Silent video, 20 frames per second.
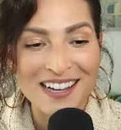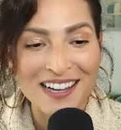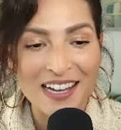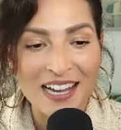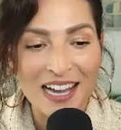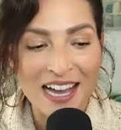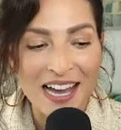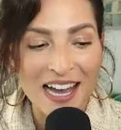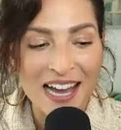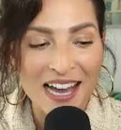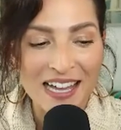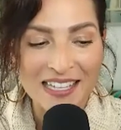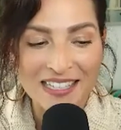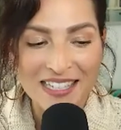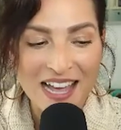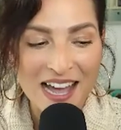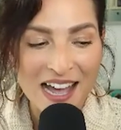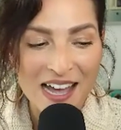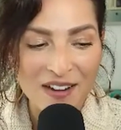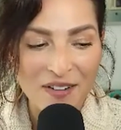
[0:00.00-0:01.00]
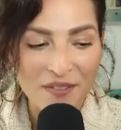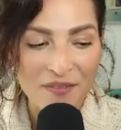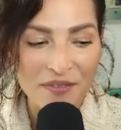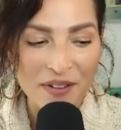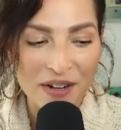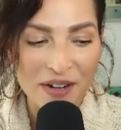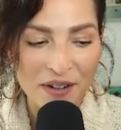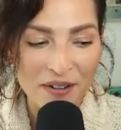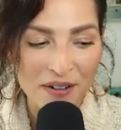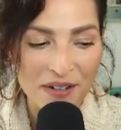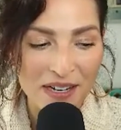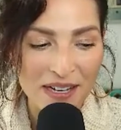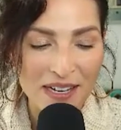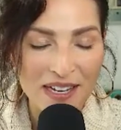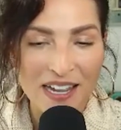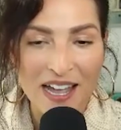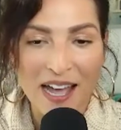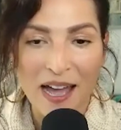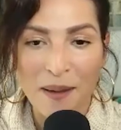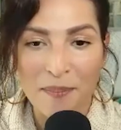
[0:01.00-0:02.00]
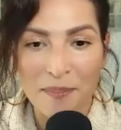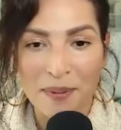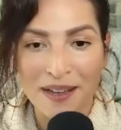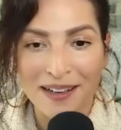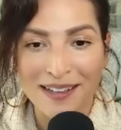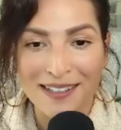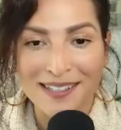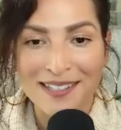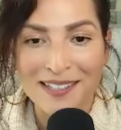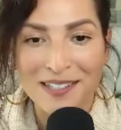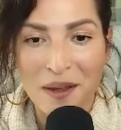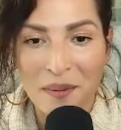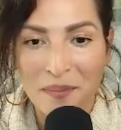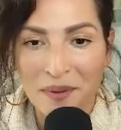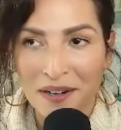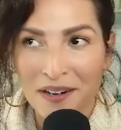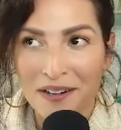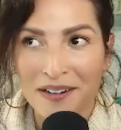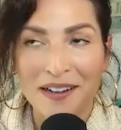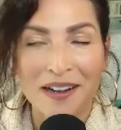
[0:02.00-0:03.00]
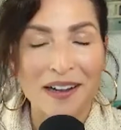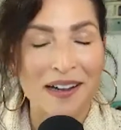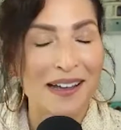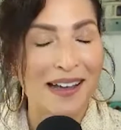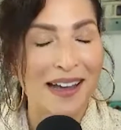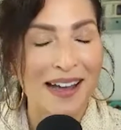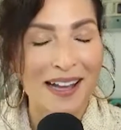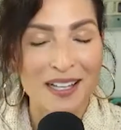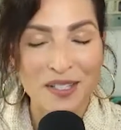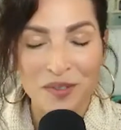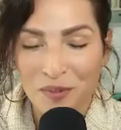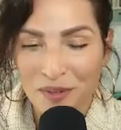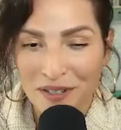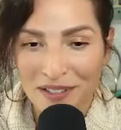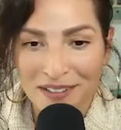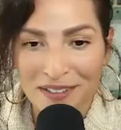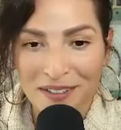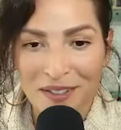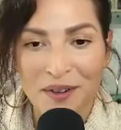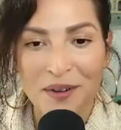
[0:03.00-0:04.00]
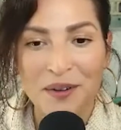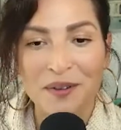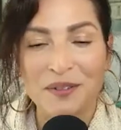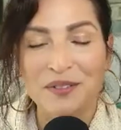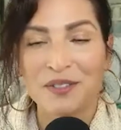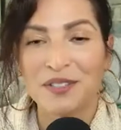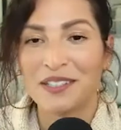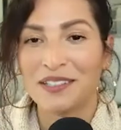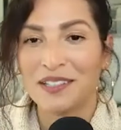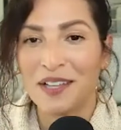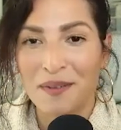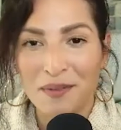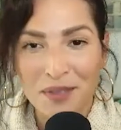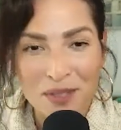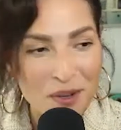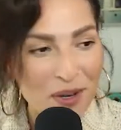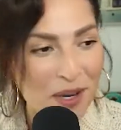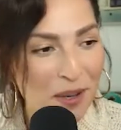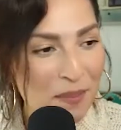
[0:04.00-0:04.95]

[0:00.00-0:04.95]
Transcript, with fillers: mm-hmm. has had a very epic summer as we all know, she loves going